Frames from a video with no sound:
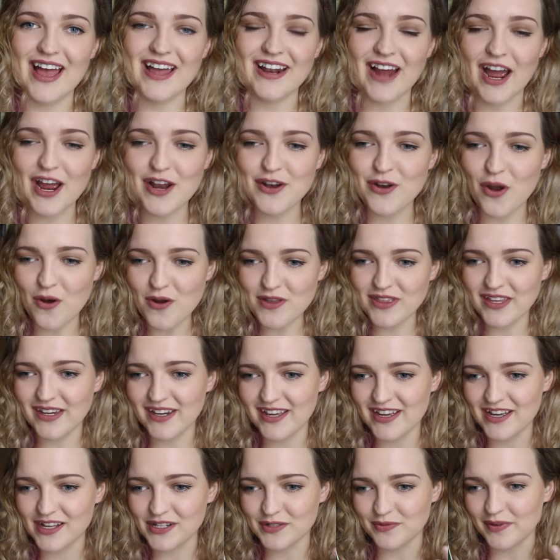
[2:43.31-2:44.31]
And I know that
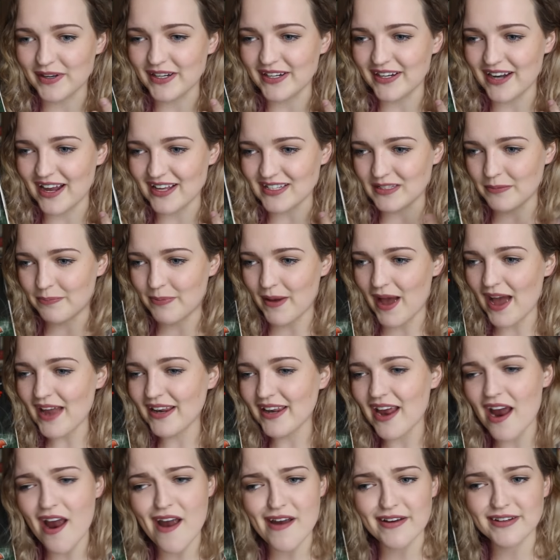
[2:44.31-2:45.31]
he is written as a
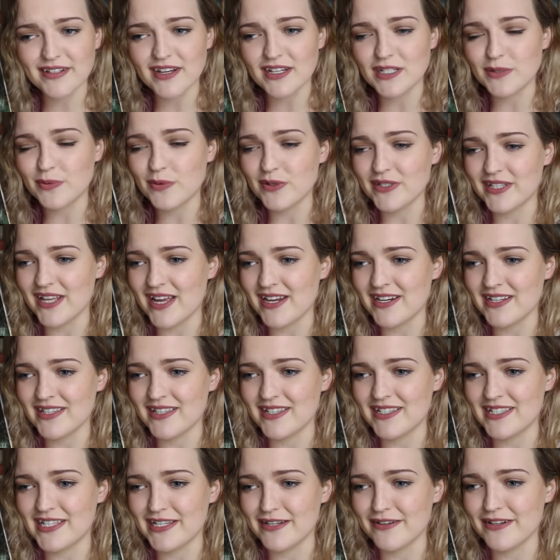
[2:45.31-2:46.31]
bad character towards the end of
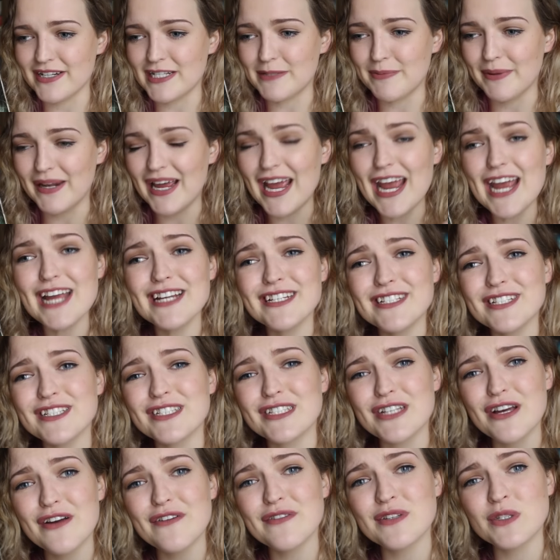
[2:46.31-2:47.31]
the series, but he
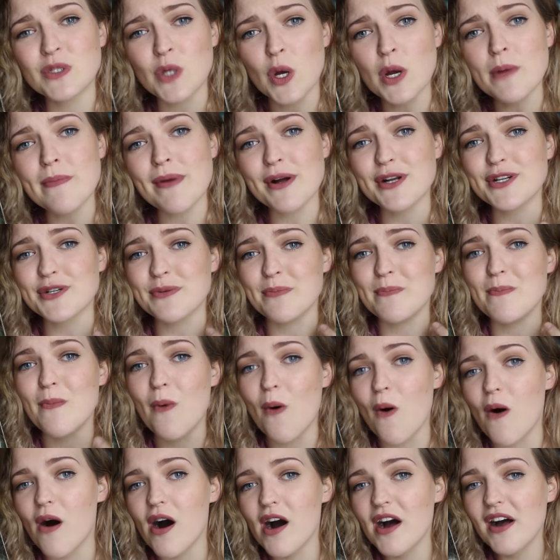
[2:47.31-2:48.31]
deserves so much
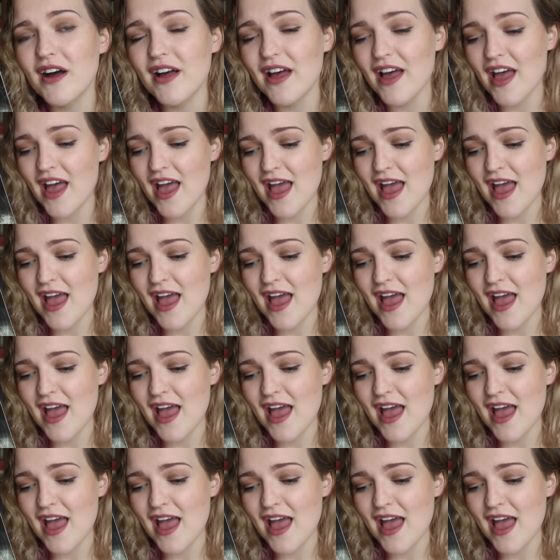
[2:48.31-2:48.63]
more.